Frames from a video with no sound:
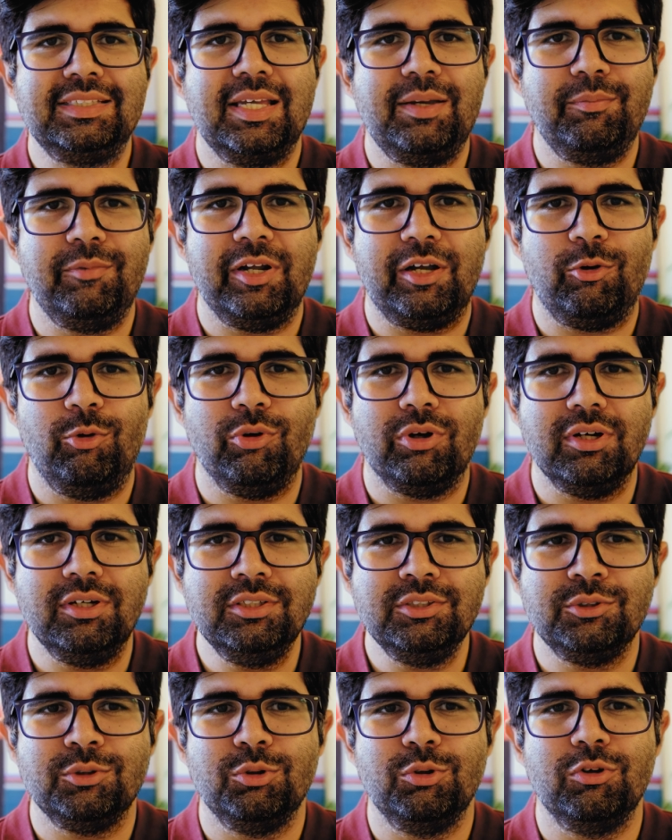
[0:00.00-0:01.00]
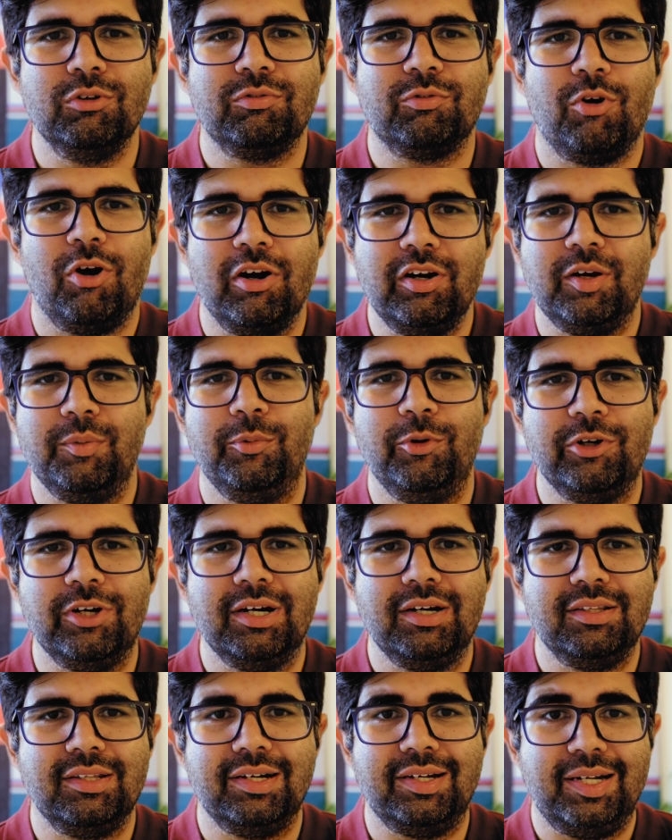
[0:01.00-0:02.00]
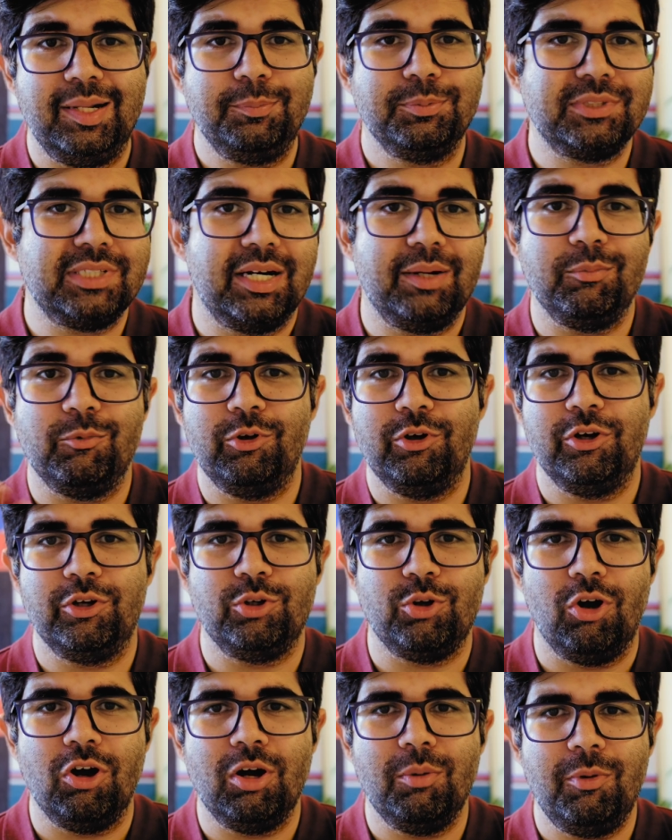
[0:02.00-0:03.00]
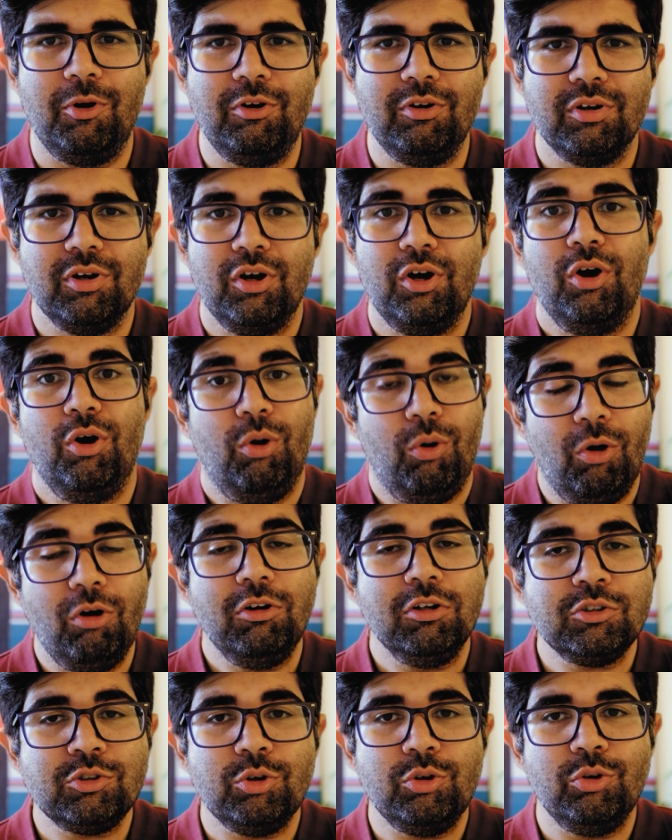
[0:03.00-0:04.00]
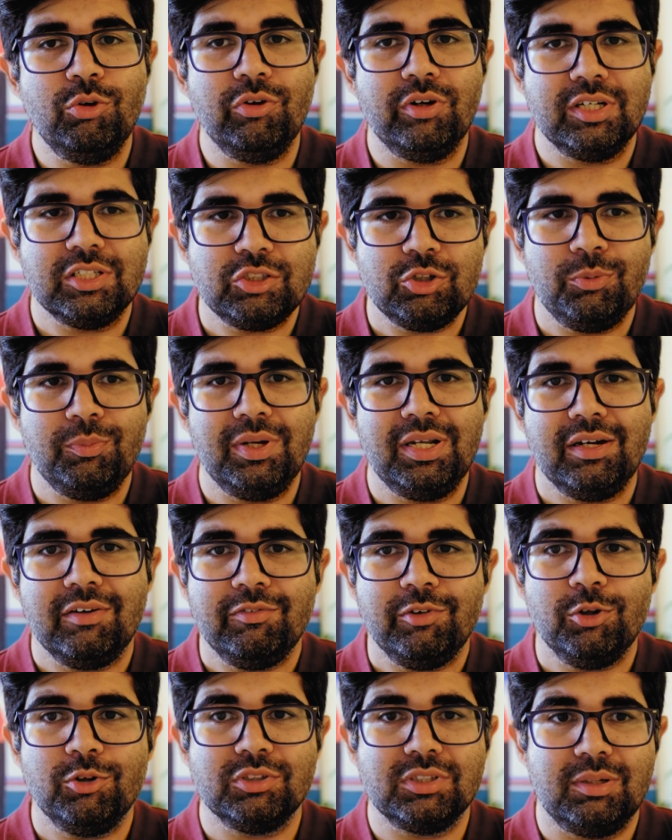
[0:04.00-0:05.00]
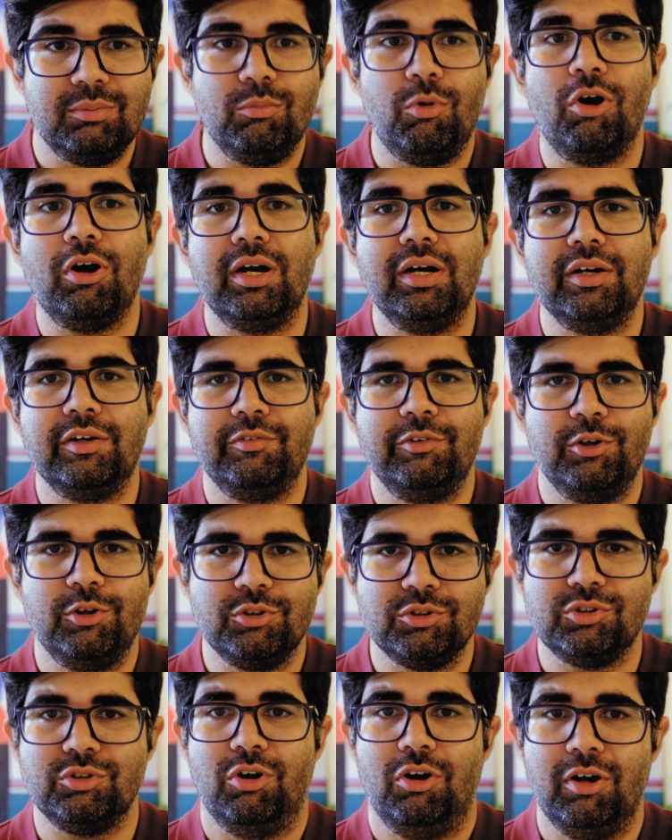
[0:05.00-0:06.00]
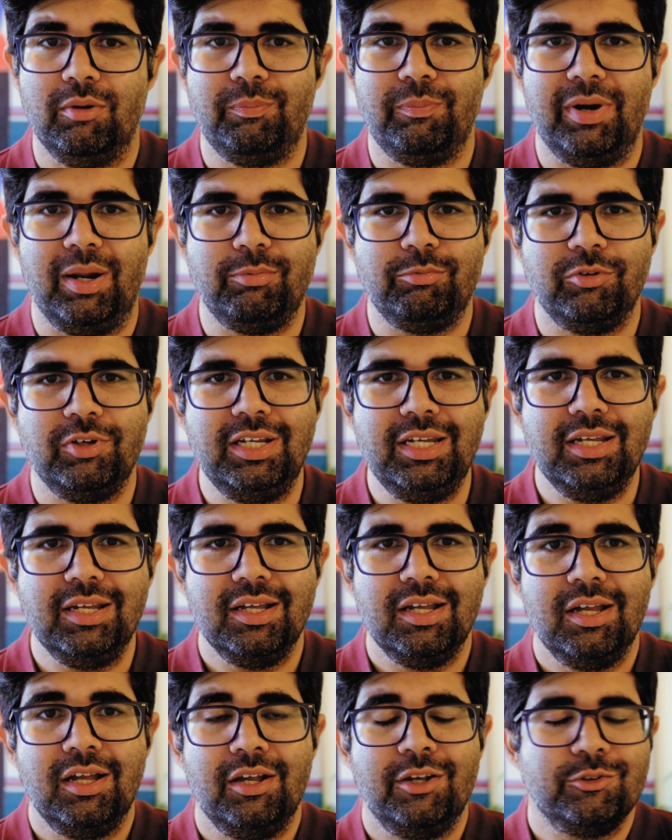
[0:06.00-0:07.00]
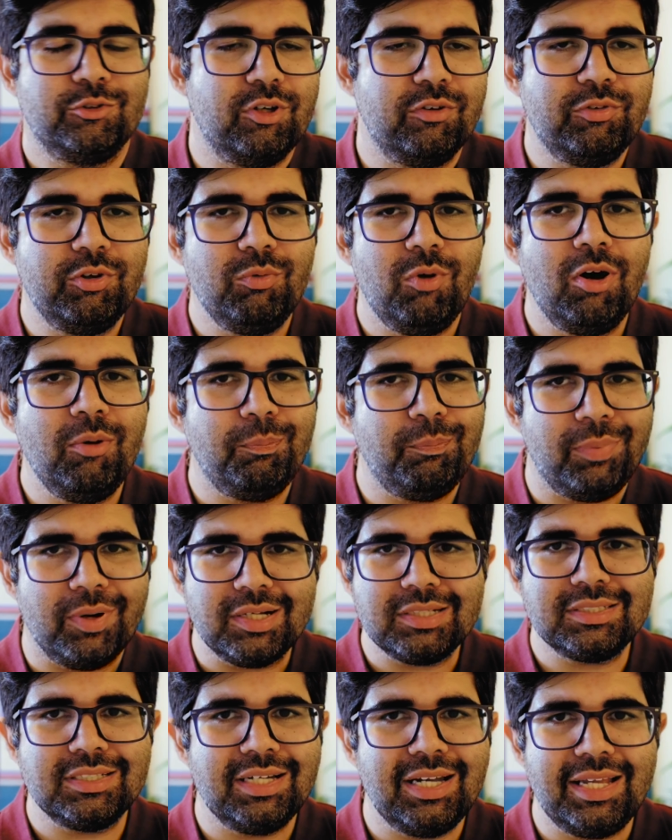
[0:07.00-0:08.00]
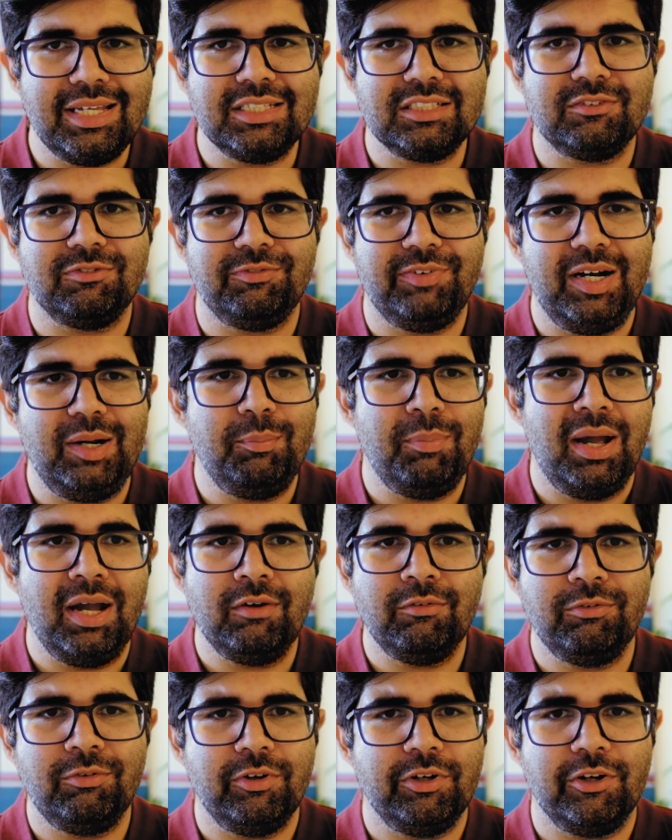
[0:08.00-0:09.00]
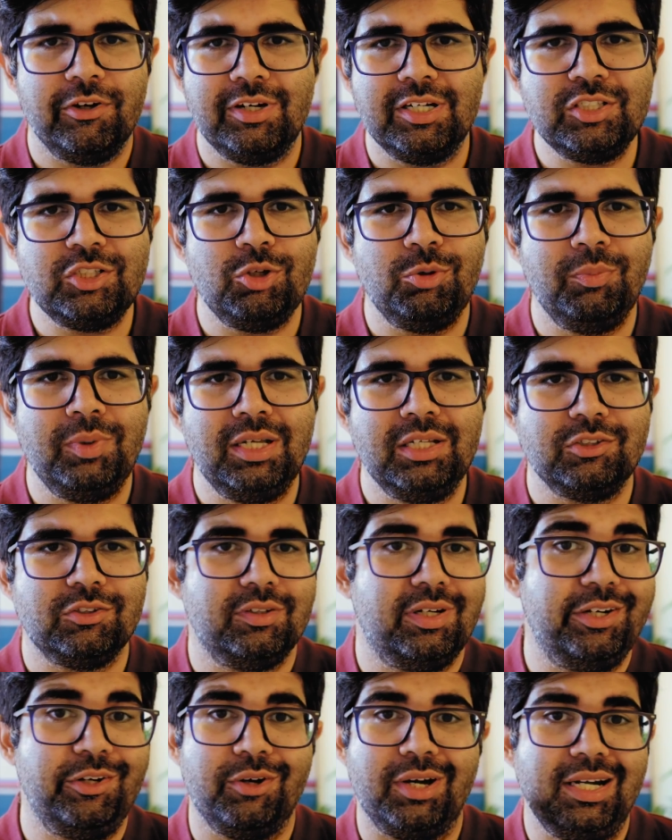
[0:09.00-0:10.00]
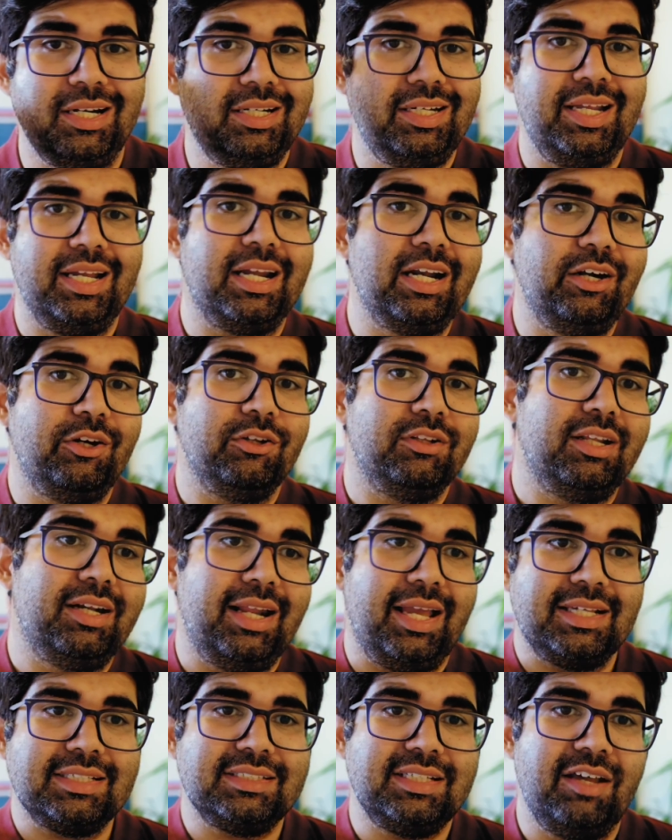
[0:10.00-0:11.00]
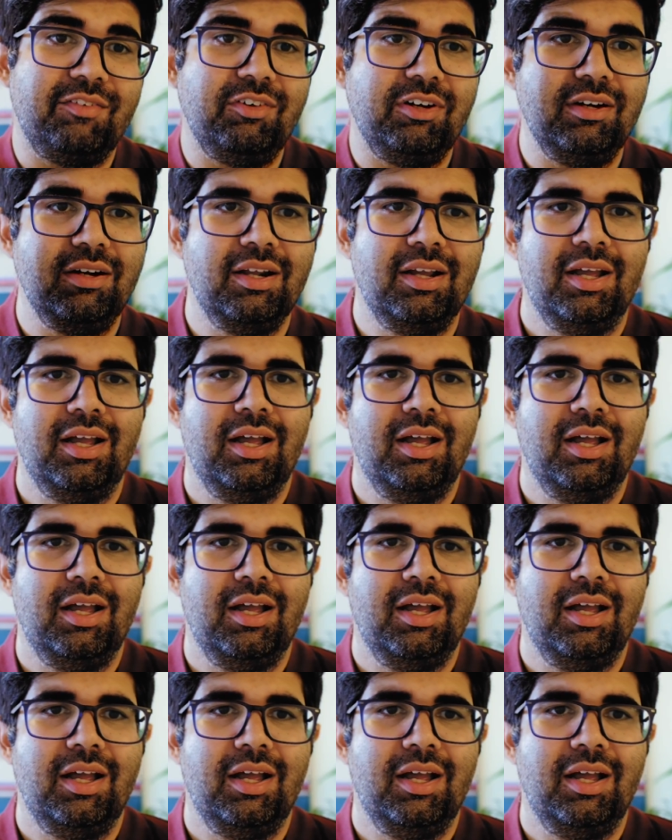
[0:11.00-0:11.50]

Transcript: same recruiters who've contributed the tips that I'm going to talk about also do resume reviews and mock interviews on Prepfully. So if you want personalized feedback for your resume so that you can take it to the next level,